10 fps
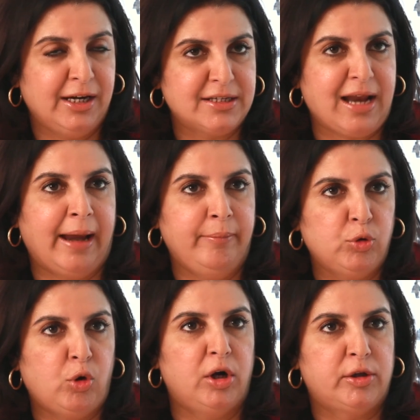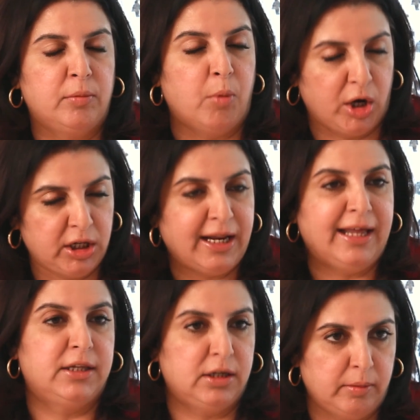it's time to also
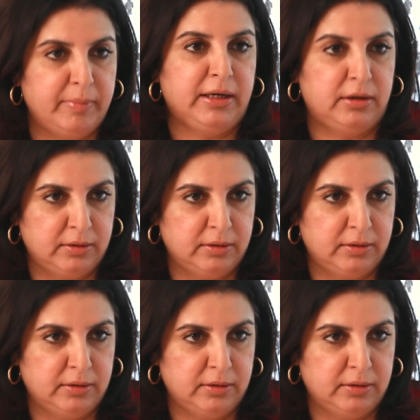modernize it a bit.